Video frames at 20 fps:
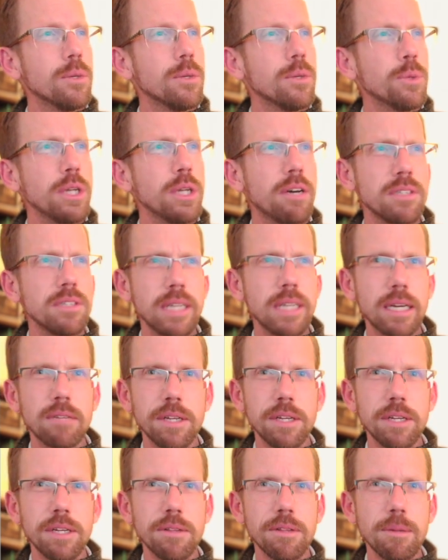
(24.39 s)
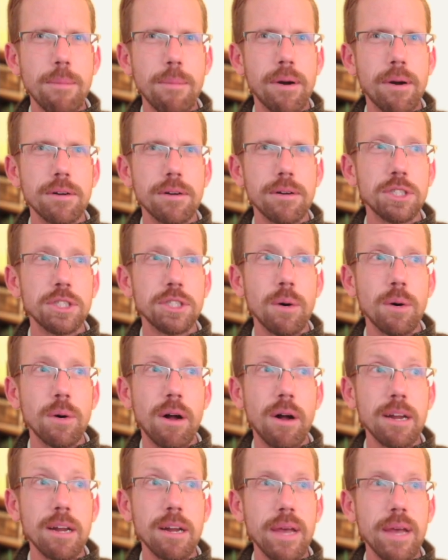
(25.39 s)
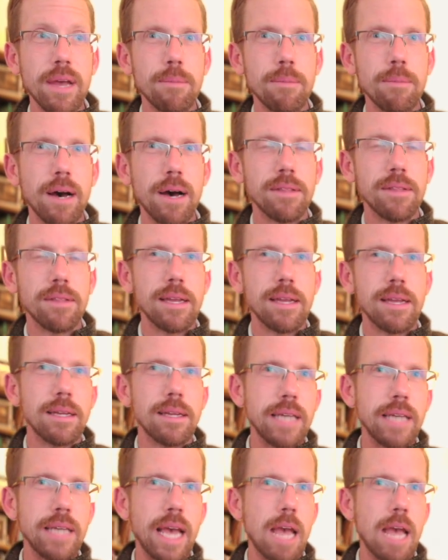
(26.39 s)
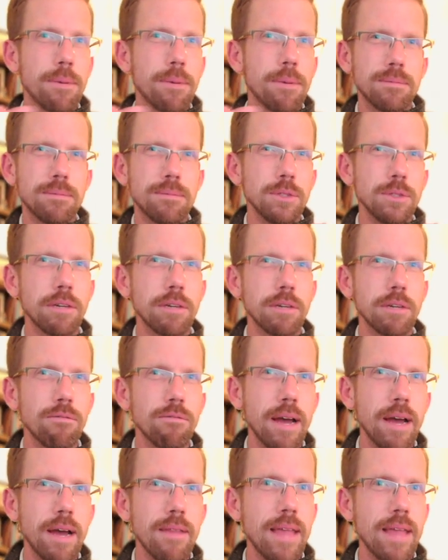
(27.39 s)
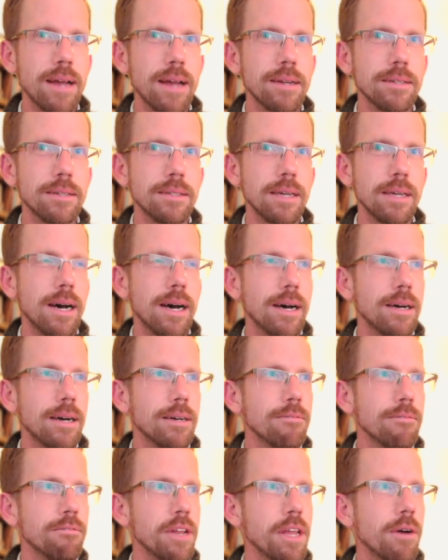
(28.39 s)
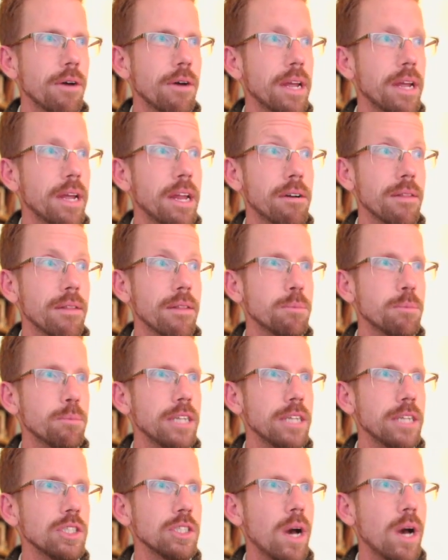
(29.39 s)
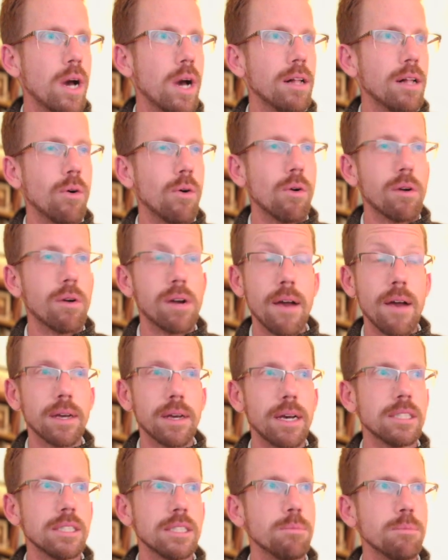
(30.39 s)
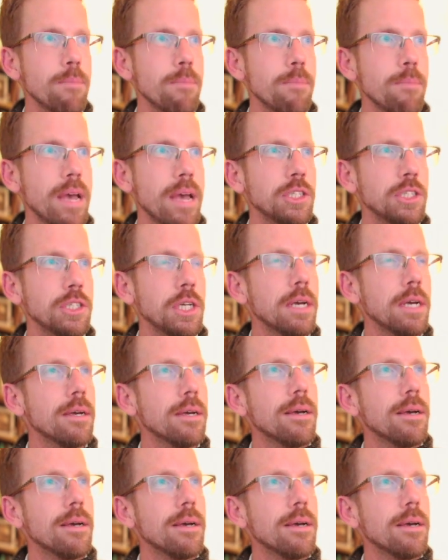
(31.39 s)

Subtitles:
We do have a second video that my partner Joe already made about the tape. You can find that video here on this page as well, or on the custom tape page.